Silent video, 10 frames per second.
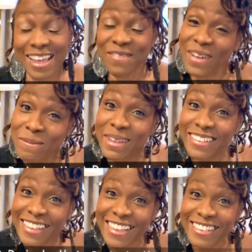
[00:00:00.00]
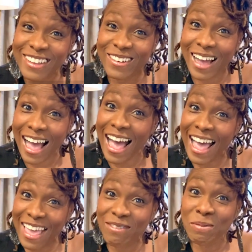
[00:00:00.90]
if I must say so, I
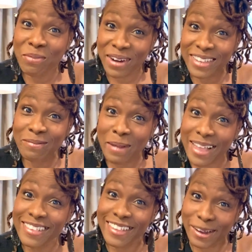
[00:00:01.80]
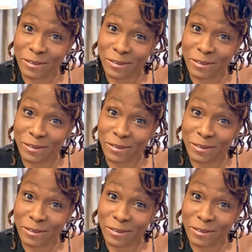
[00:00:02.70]
have impressed myself.